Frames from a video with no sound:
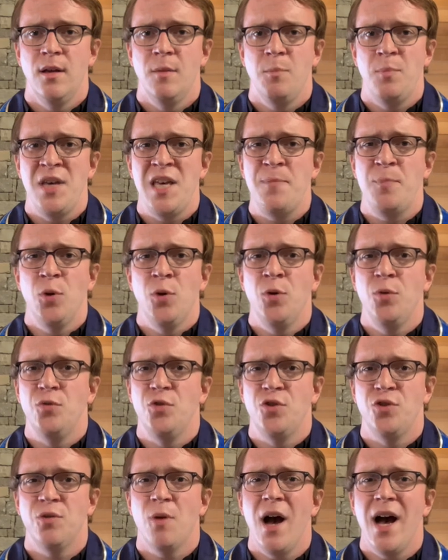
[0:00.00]
People who
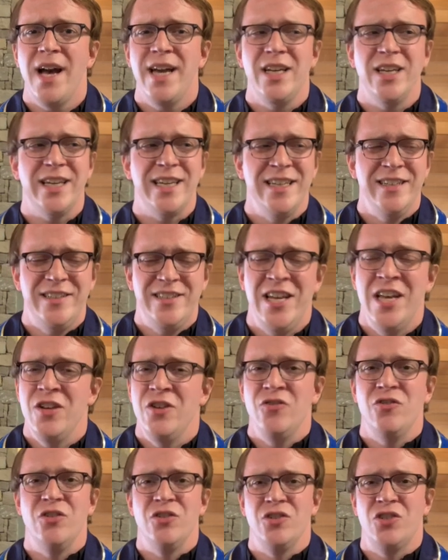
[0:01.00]
try to
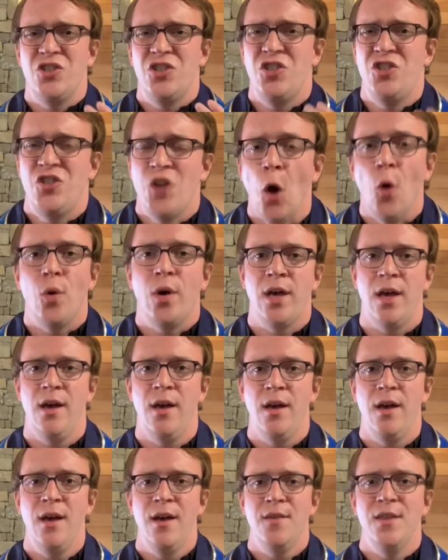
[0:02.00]
continue to stoke
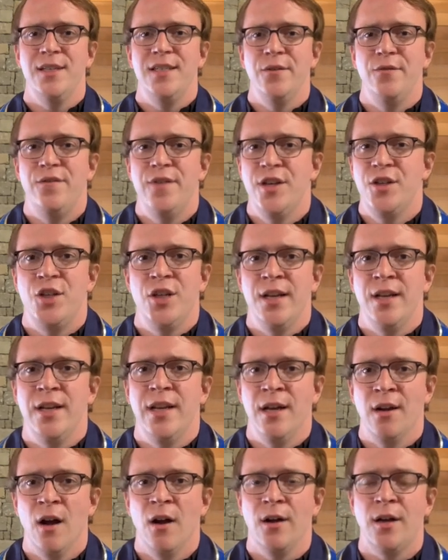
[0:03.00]
the division
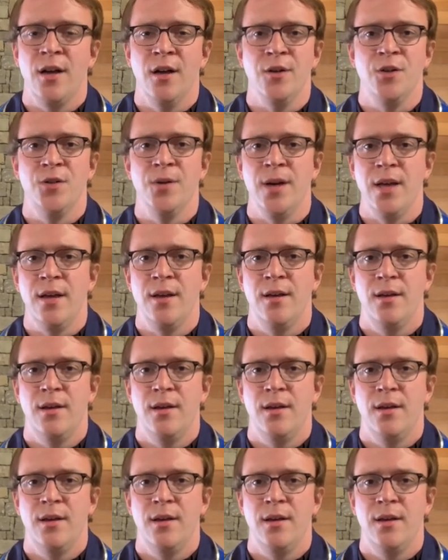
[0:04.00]
in our country.